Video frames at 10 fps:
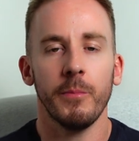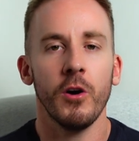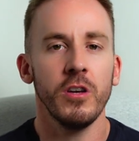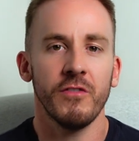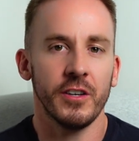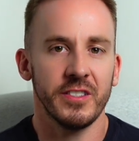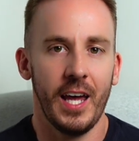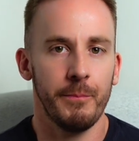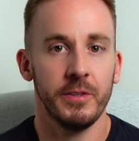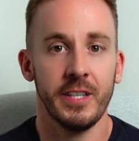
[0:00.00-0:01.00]
only around
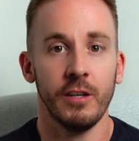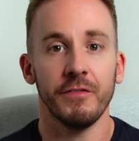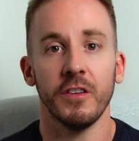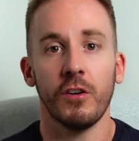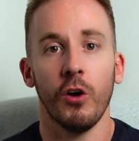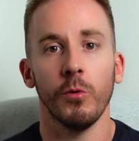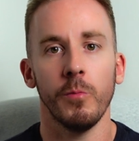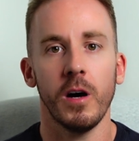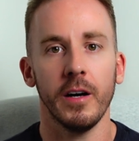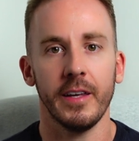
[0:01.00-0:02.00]
10% of the global
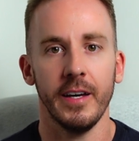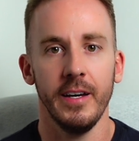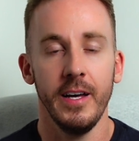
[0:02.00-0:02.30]
market,